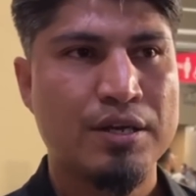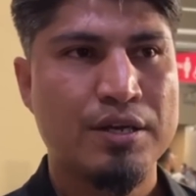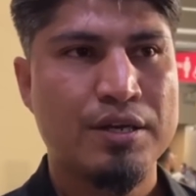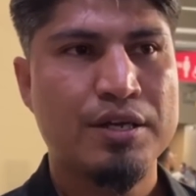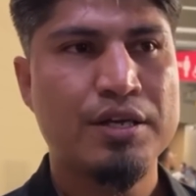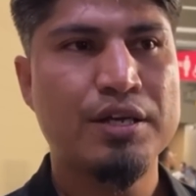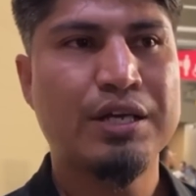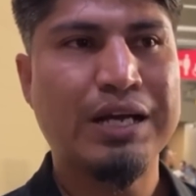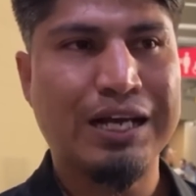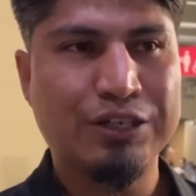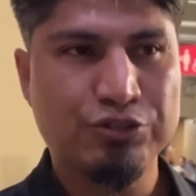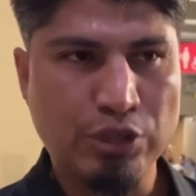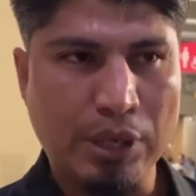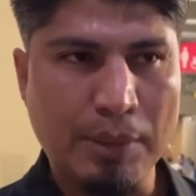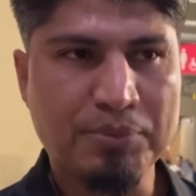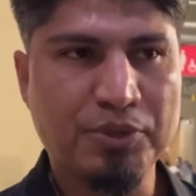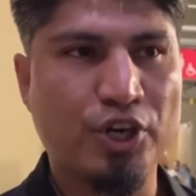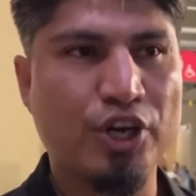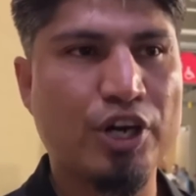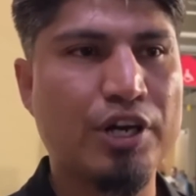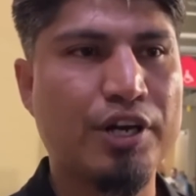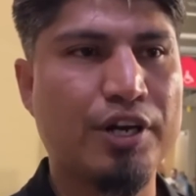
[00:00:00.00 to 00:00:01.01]
He got
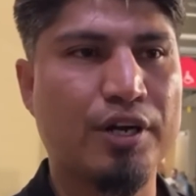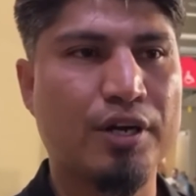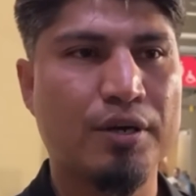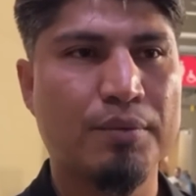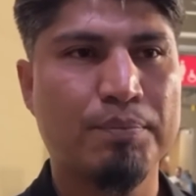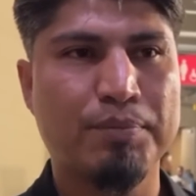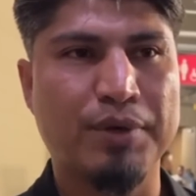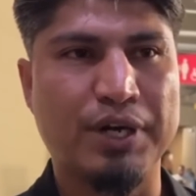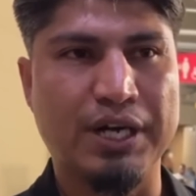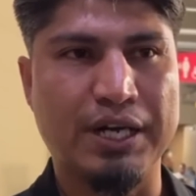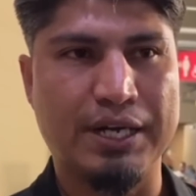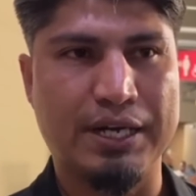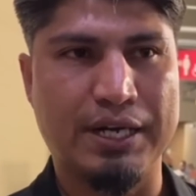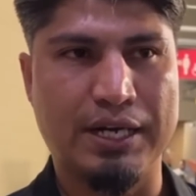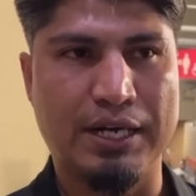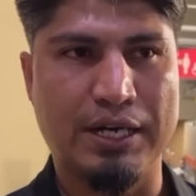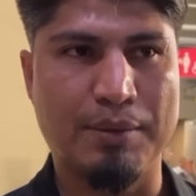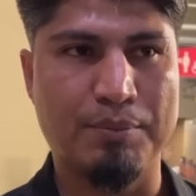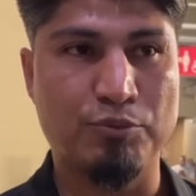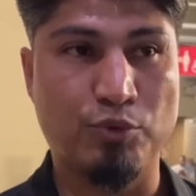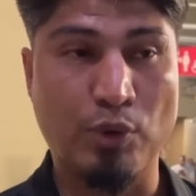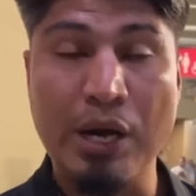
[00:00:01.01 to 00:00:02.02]
dropped earlier, but
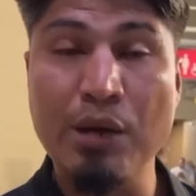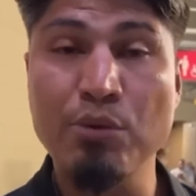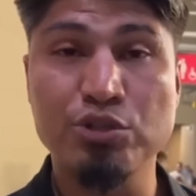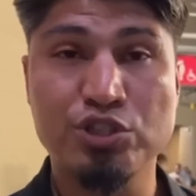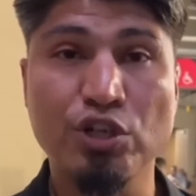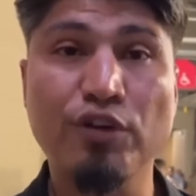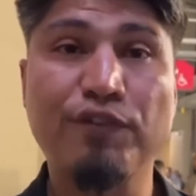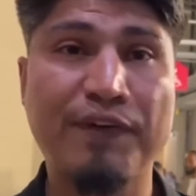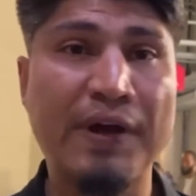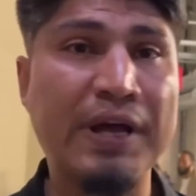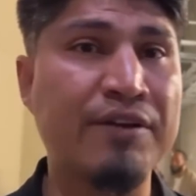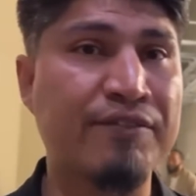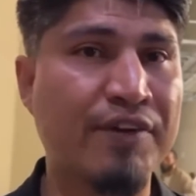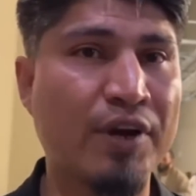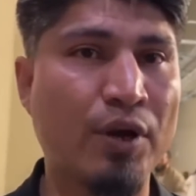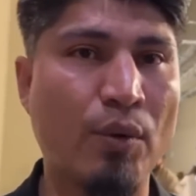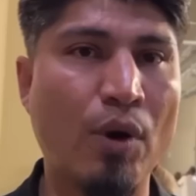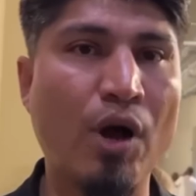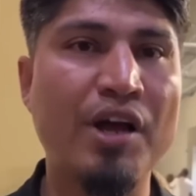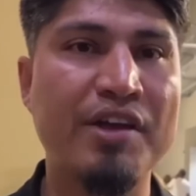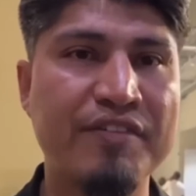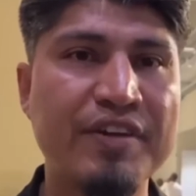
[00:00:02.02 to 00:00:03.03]
Ryan was still fighting very
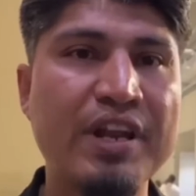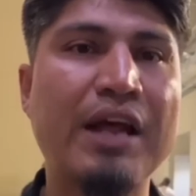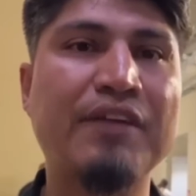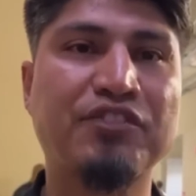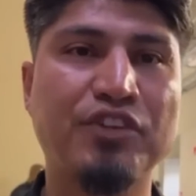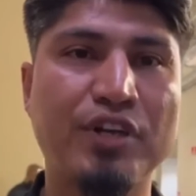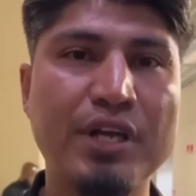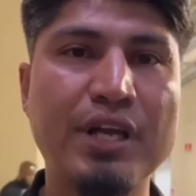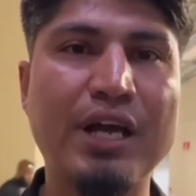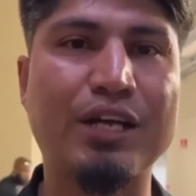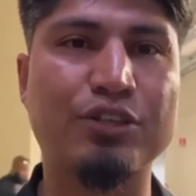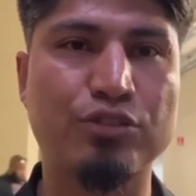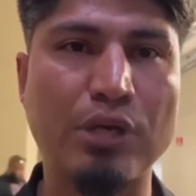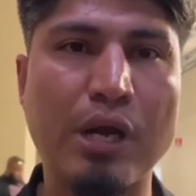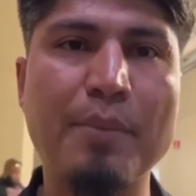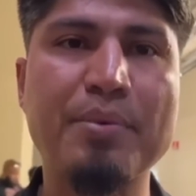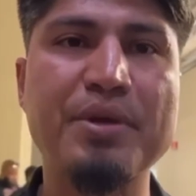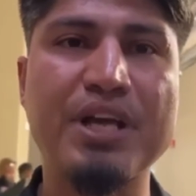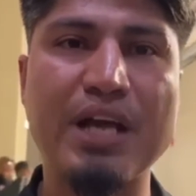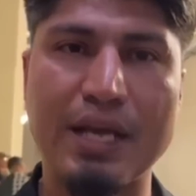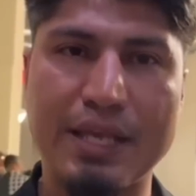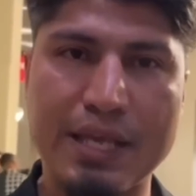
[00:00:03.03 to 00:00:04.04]
well. Even after he got
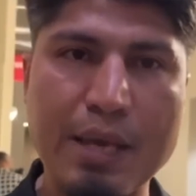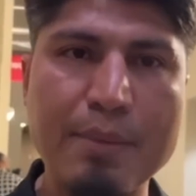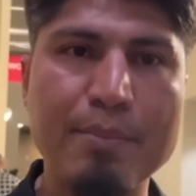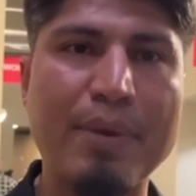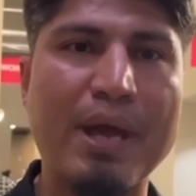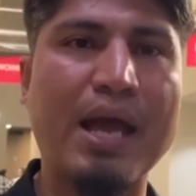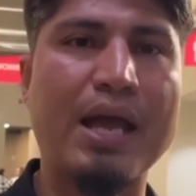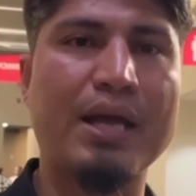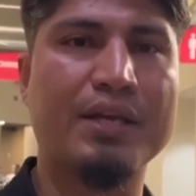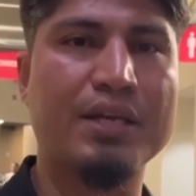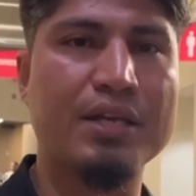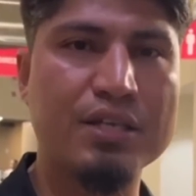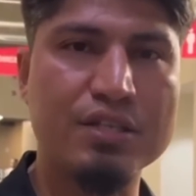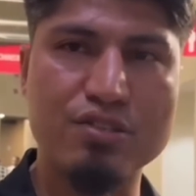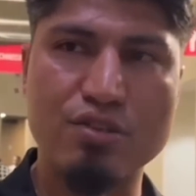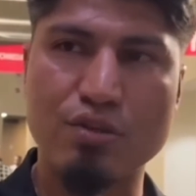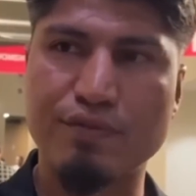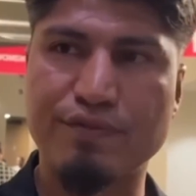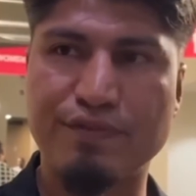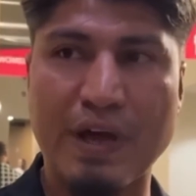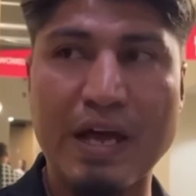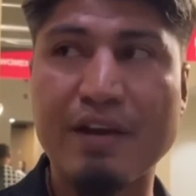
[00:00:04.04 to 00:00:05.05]
dropped, he came back. He's
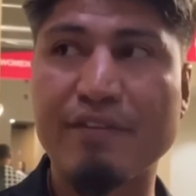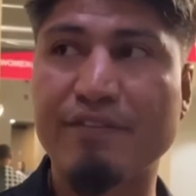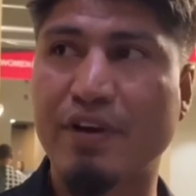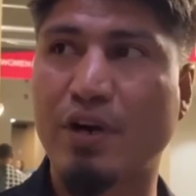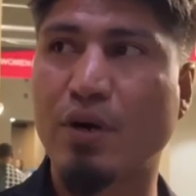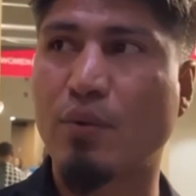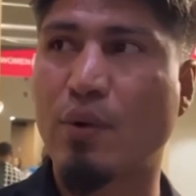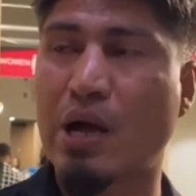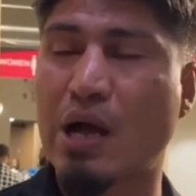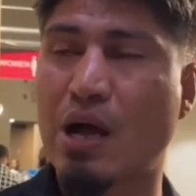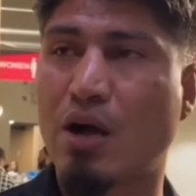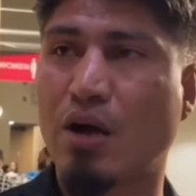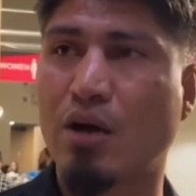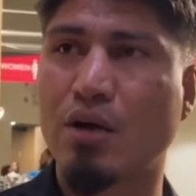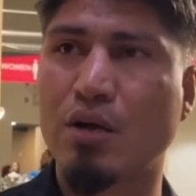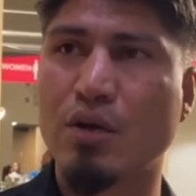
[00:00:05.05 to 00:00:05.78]
fighting very well.